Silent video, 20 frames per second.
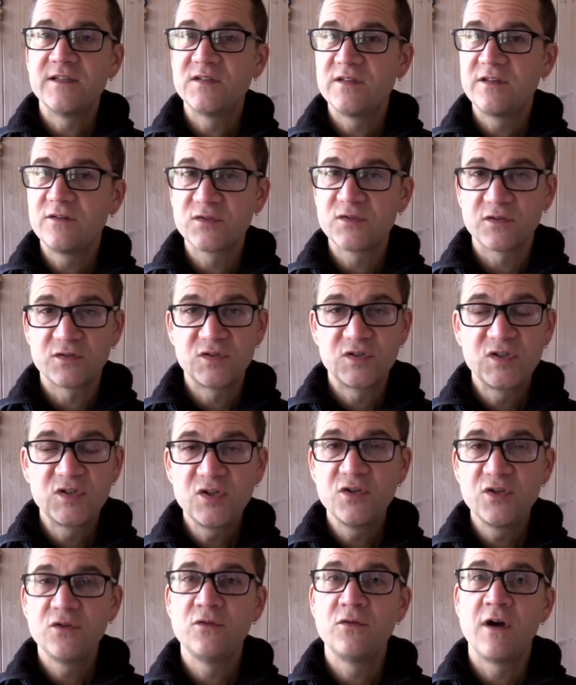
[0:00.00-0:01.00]
Those are
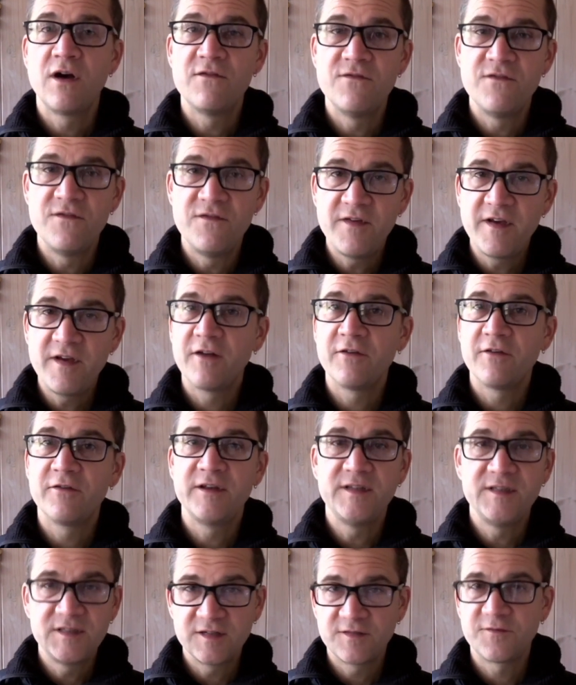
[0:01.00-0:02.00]
two very
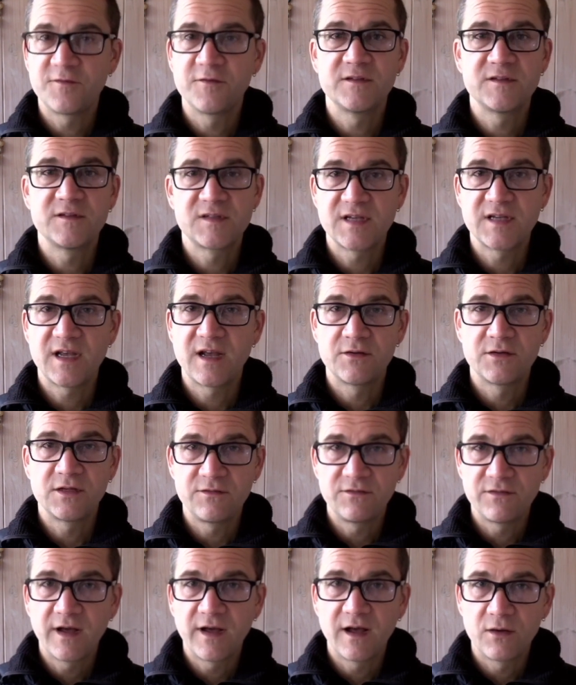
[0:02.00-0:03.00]
different sounding
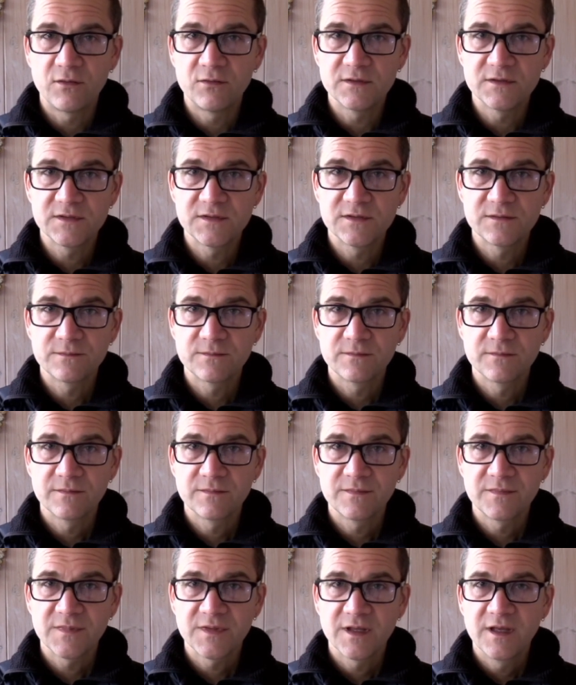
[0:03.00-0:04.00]
vowels.
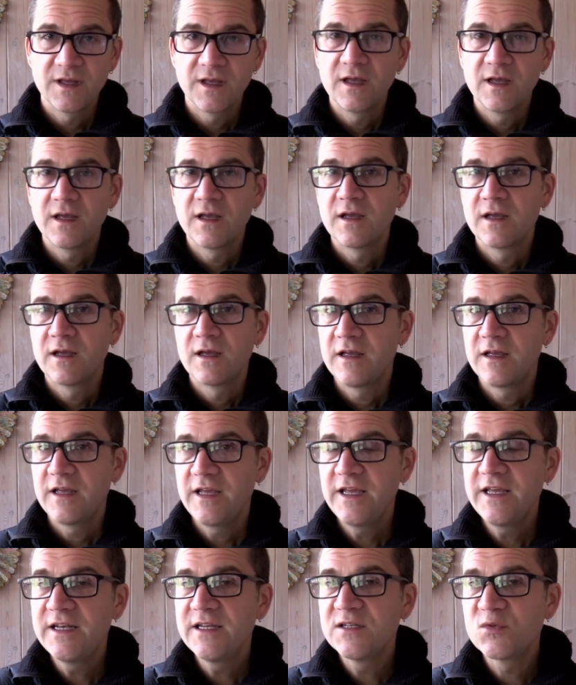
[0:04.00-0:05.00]

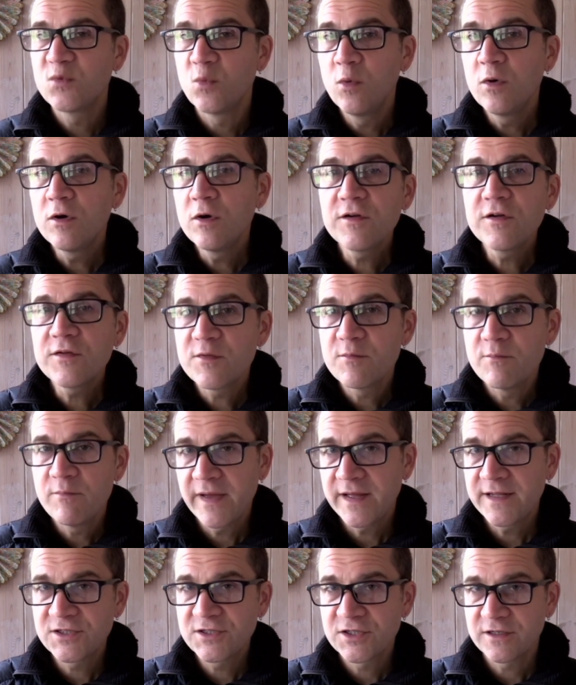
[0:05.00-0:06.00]
It is worth
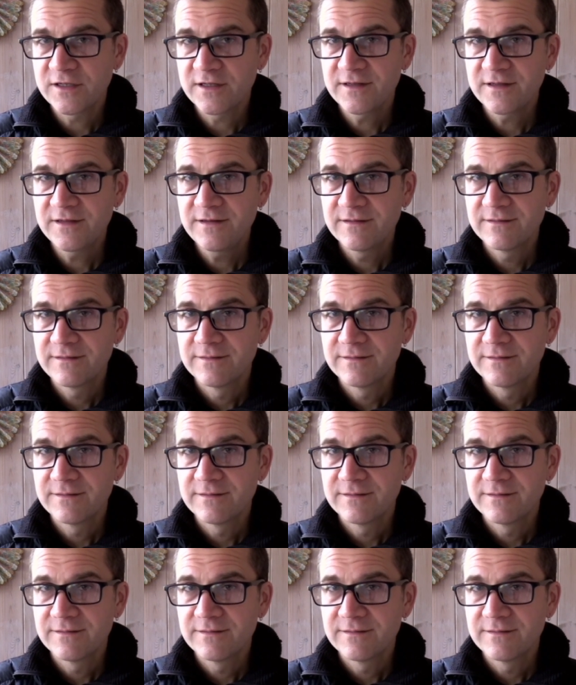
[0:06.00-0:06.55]
mentioning